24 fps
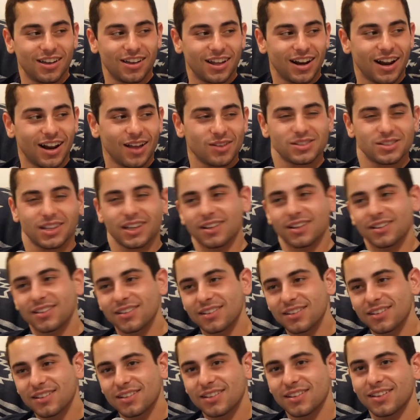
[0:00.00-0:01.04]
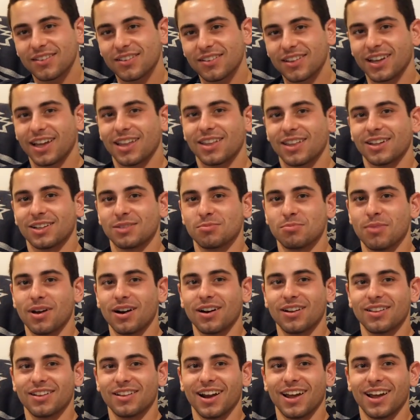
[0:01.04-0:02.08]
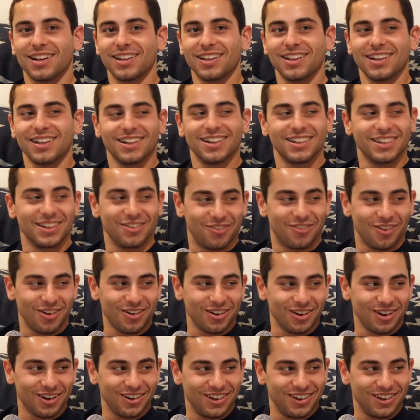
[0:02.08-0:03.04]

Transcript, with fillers: Yeah. I was like, I think I looked better than I did in the photo.